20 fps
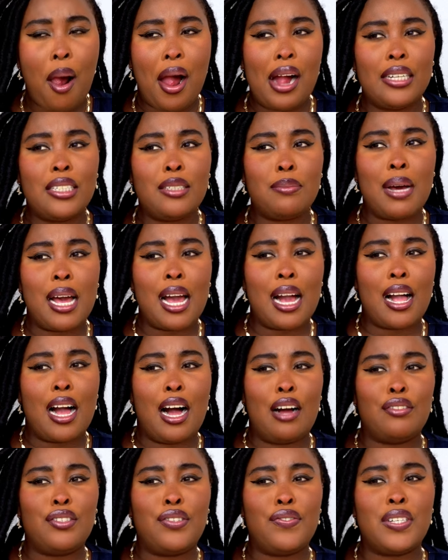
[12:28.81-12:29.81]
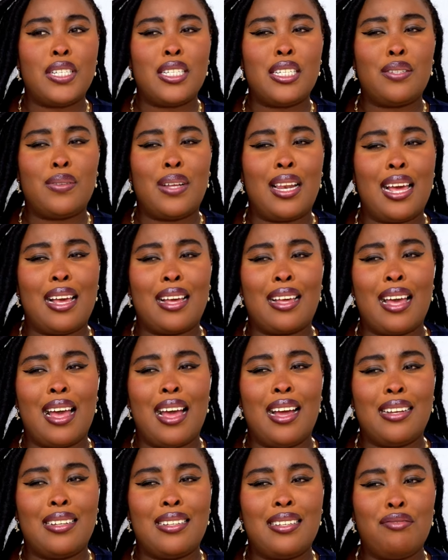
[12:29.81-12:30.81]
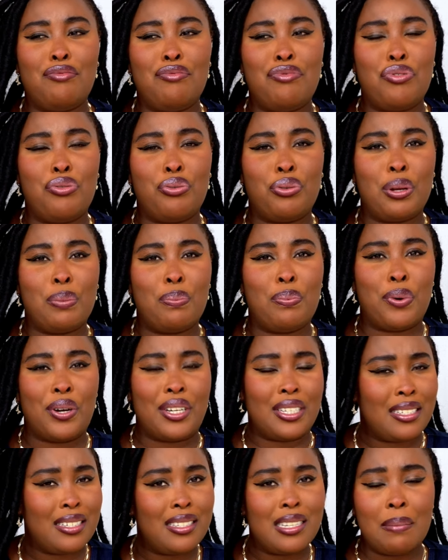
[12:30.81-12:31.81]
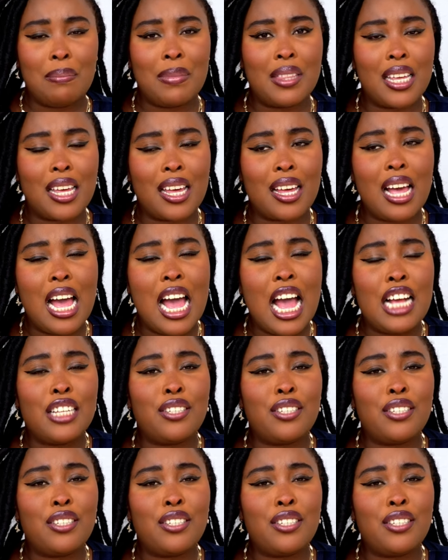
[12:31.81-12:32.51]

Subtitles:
and my account visits were like at 3 point something.